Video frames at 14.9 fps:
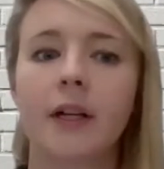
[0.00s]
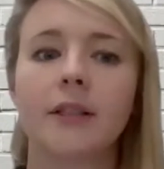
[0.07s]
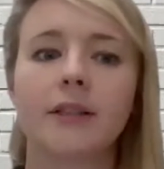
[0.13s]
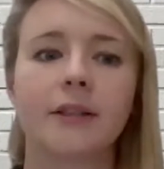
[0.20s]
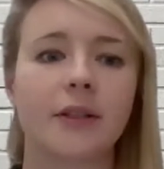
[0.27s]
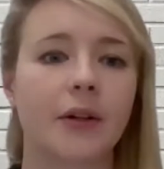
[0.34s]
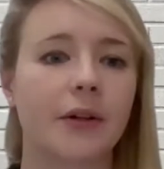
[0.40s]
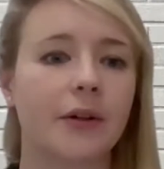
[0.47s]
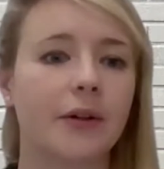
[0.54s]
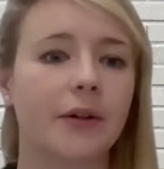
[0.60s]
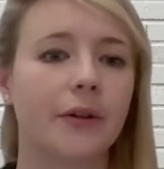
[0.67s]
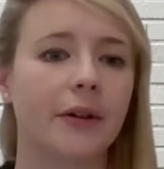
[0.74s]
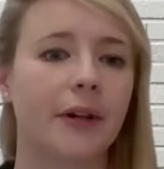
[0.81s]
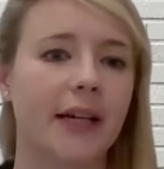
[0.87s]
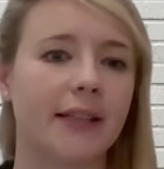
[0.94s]

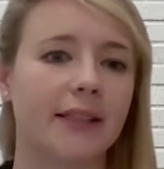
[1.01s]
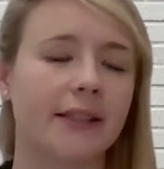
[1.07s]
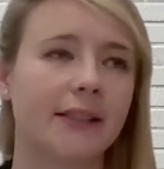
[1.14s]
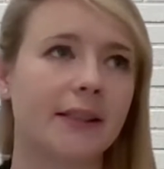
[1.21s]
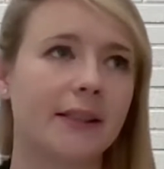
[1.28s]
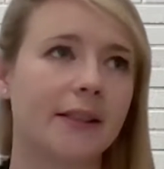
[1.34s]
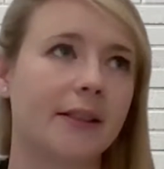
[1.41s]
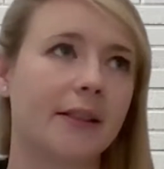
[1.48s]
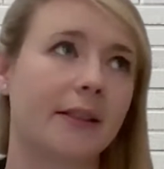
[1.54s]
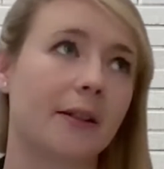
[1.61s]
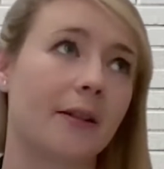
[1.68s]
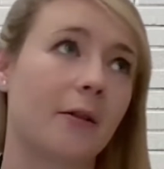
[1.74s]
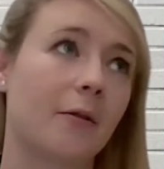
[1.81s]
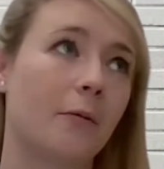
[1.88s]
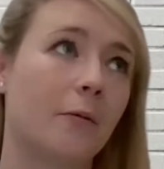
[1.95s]
So
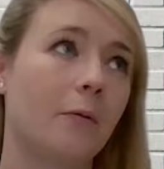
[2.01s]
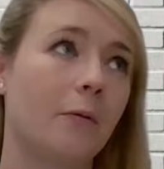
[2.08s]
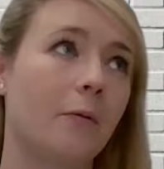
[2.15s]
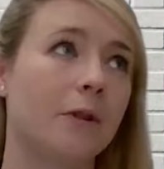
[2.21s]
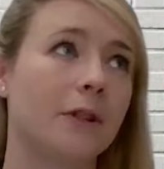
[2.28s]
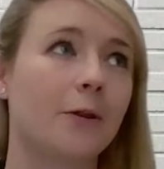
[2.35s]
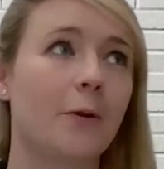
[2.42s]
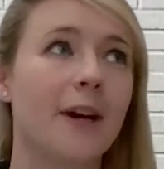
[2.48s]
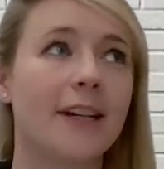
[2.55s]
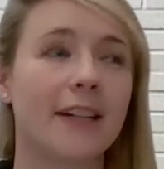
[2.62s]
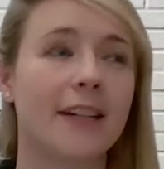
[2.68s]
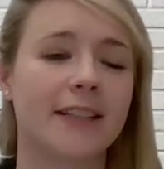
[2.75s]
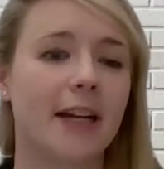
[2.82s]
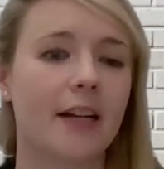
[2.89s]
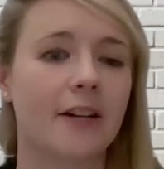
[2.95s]
was quite an
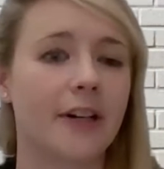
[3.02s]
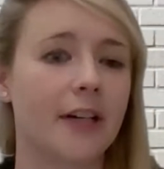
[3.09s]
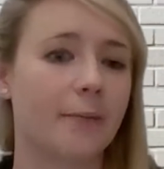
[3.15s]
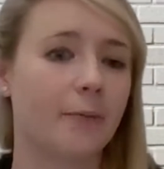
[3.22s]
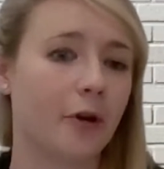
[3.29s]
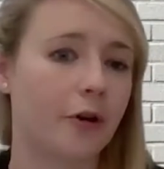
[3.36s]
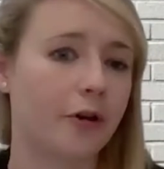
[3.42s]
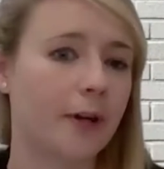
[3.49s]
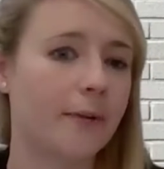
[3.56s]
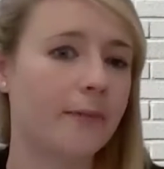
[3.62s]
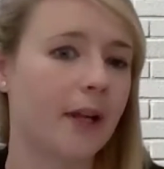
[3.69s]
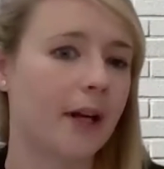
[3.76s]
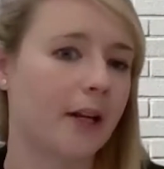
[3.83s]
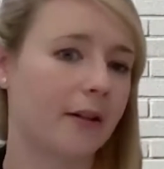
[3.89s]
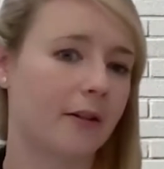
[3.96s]
accelerated program
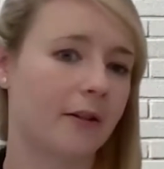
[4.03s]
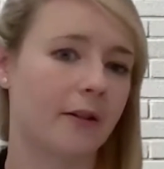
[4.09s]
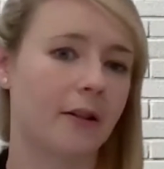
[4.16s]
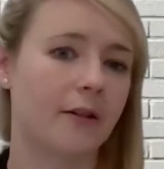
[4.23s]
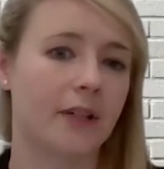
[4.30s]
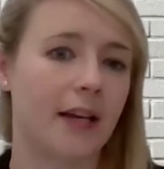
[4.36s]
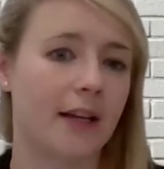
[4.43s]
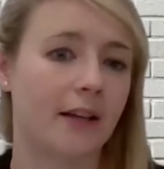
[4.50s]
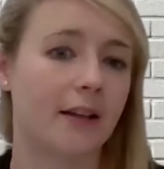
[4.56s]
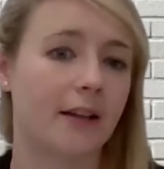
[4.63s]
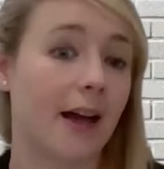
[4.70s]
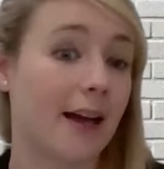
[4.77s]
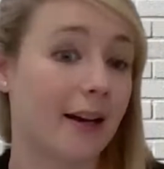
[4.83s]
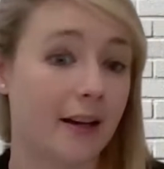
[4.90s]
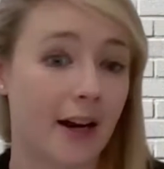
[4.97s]
that you take
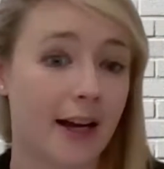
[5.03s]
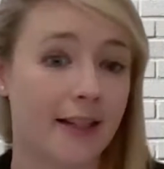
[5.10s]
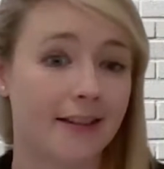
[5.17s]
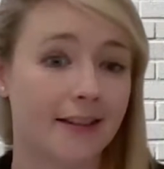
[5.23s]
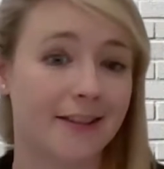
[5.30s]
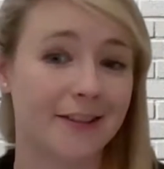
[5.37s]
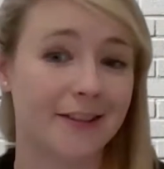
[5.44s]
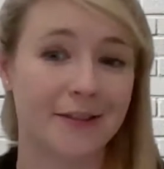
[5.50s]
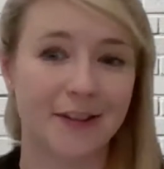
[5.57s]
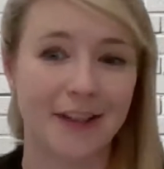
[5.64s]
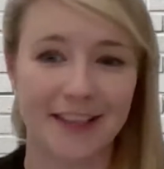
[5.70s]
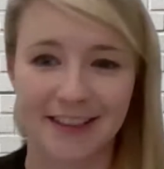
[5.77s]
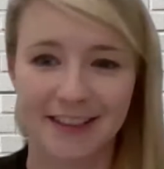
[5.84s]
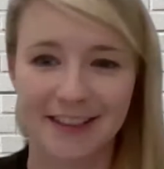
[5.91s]
at night. It's